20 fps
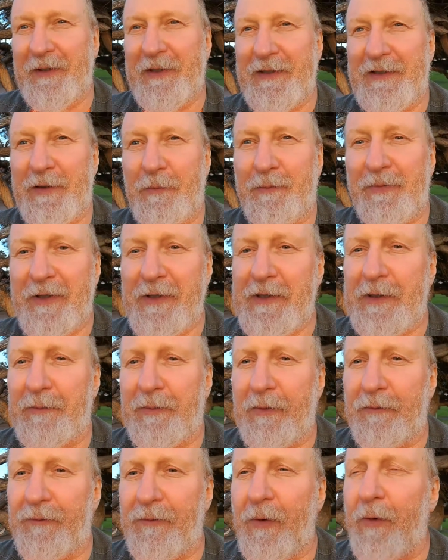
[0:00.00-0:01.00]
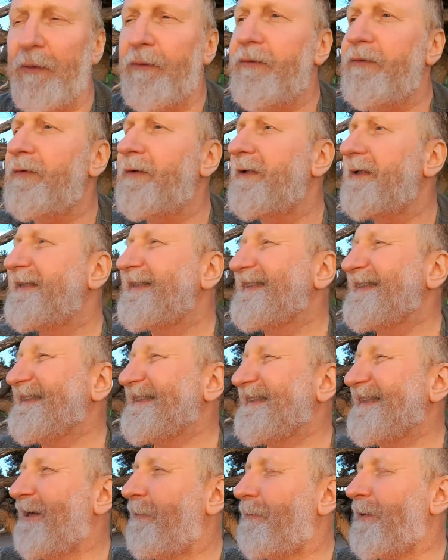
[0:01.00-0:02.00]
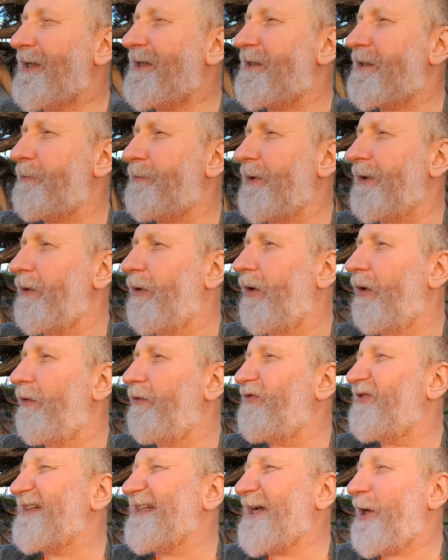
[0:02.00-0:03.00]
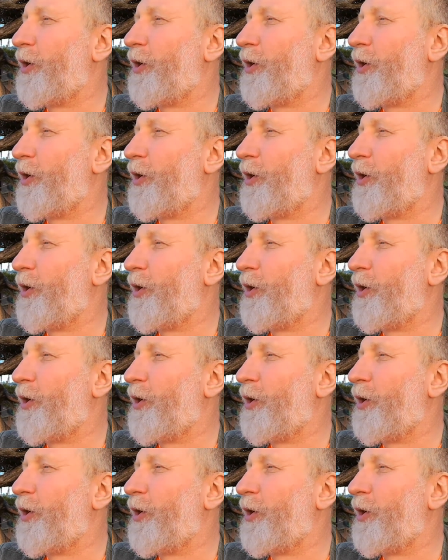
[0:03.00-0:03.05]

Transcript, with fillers: it's a principle of principle of